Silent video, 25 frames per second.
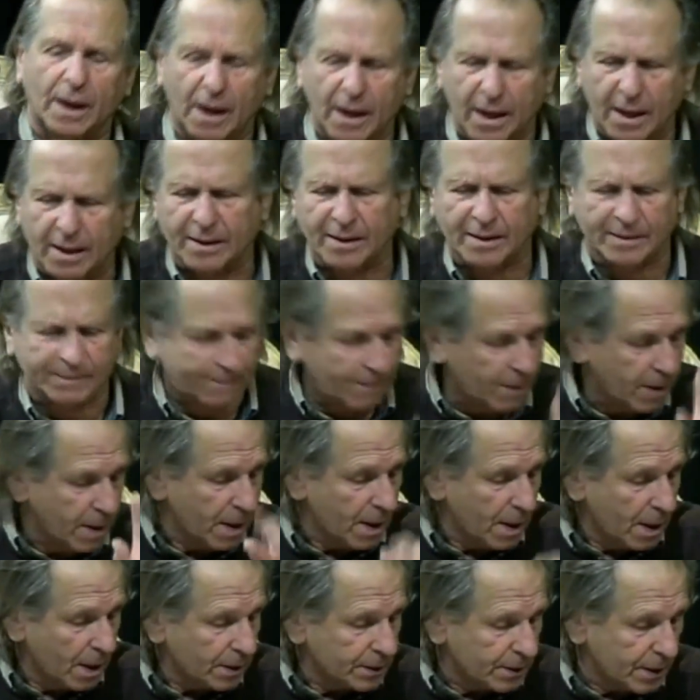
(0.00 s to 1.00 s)
I hate to
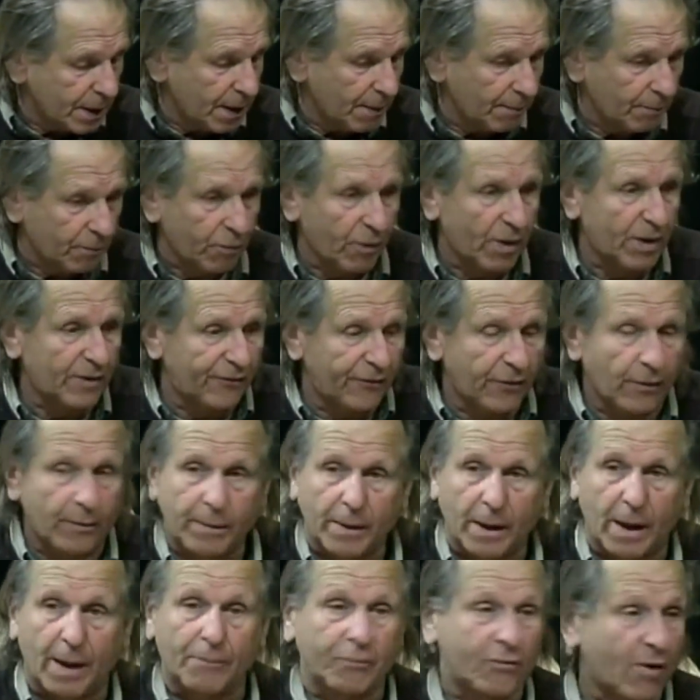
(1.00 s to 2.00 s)
say I'm grateful,
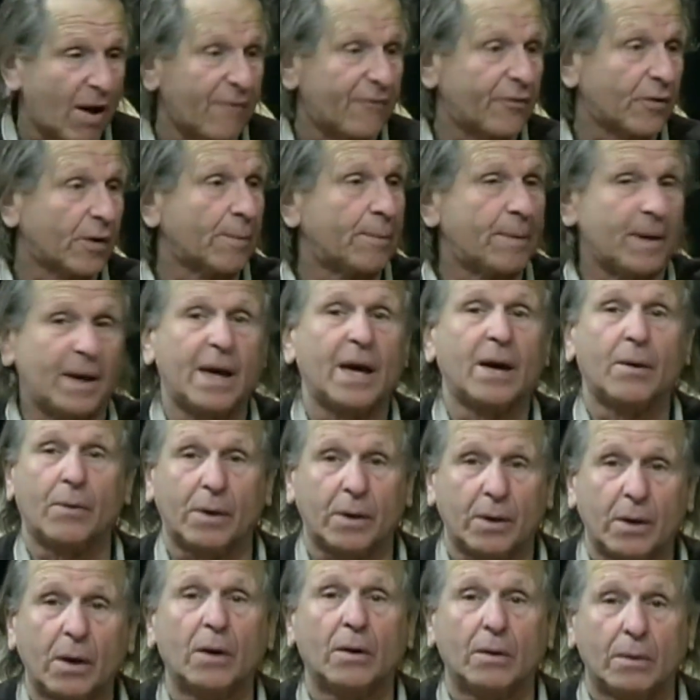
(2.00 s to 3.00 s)
but I'm grateful to be here
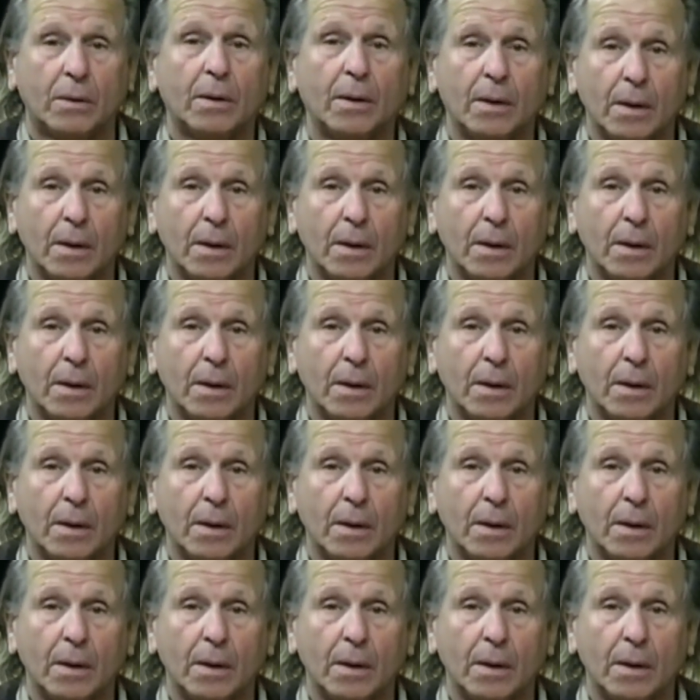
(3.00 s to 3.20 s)
with you.